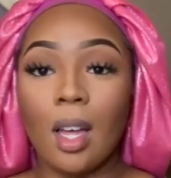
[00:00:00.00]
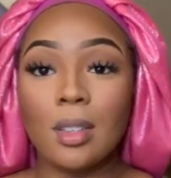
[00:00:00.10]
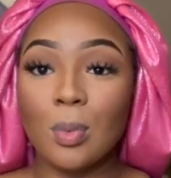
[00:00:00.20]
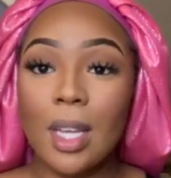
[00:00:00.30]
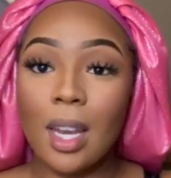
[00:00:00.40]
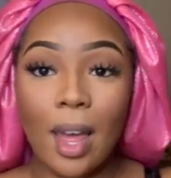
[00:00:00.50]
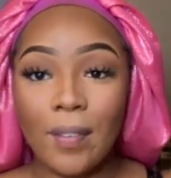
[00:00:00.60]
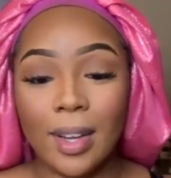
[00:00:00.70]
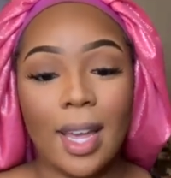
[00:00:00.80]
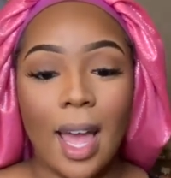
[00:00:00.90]
We cannot
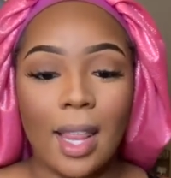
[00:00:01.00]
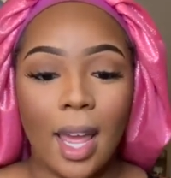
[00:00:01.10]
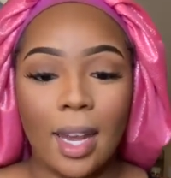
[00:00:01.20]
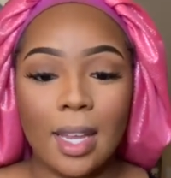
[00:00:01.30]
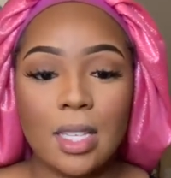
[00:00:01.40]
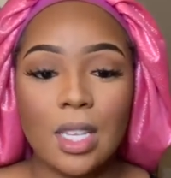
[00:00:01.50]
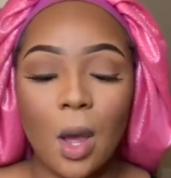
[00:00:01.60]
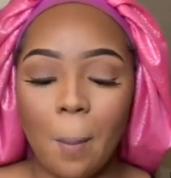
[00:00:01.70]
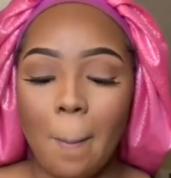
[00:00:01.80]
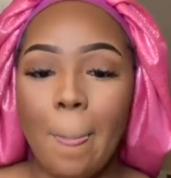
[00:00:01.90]
forget highlighting.
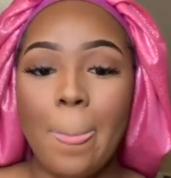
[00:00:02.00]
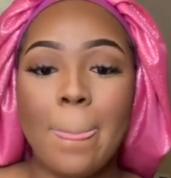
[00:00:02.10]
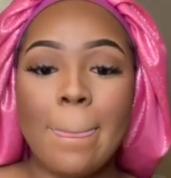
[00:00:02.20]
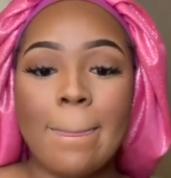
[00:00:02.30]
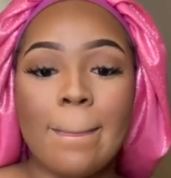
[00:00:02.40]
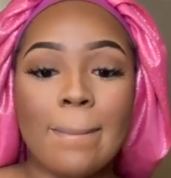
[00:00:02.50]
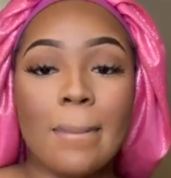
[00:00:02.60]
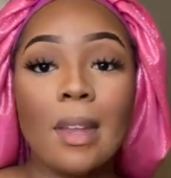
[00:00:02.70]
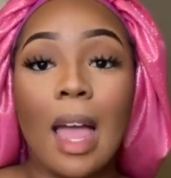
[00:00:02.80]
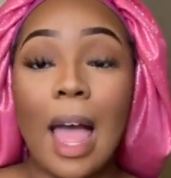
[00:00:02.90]
So
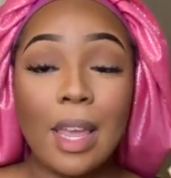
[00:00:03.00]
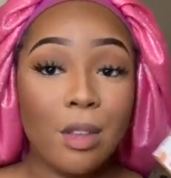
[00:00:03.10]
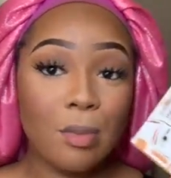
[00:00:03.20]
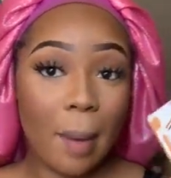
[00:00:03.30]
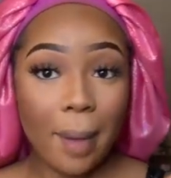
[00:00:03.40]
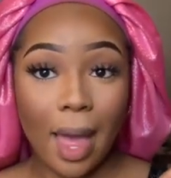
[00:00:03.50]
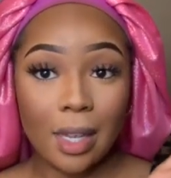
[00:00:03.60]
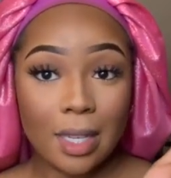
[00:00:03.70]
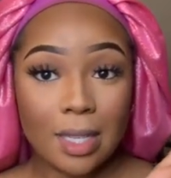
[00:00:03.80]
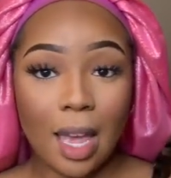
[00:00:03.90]
I use my
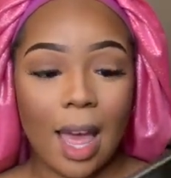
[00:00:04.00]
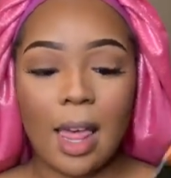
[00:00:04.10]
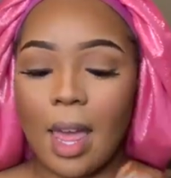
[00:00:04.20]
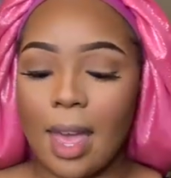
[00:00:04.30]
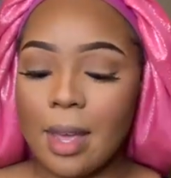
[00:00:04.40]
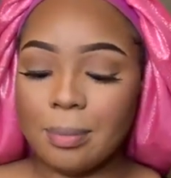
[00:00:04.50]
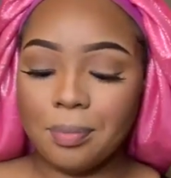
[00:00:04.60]
palette to highlight.